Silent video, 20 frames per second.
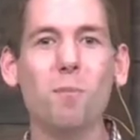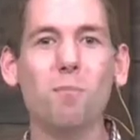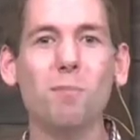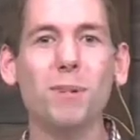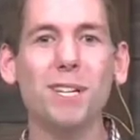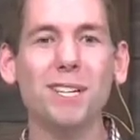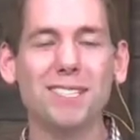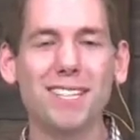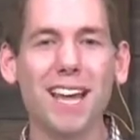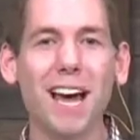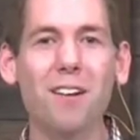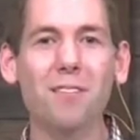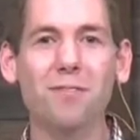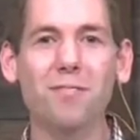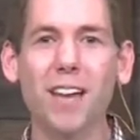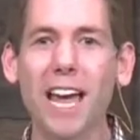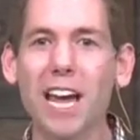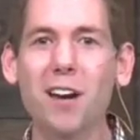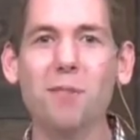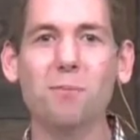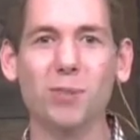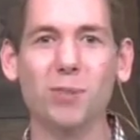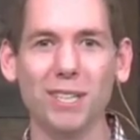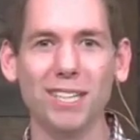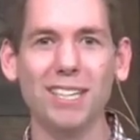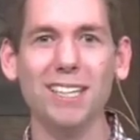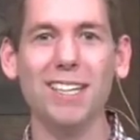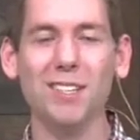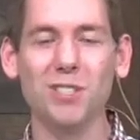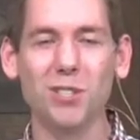because that
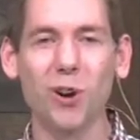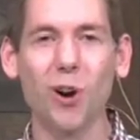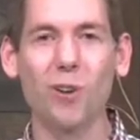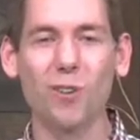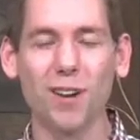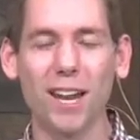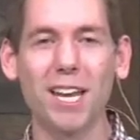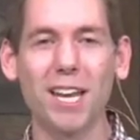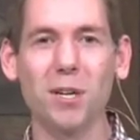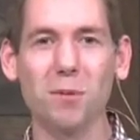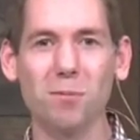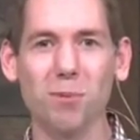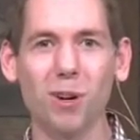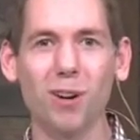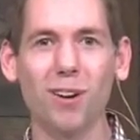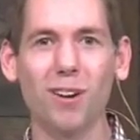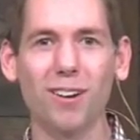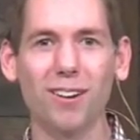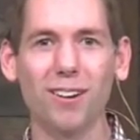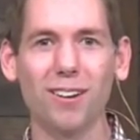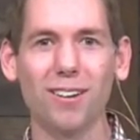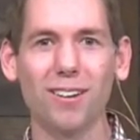family is our neighbor.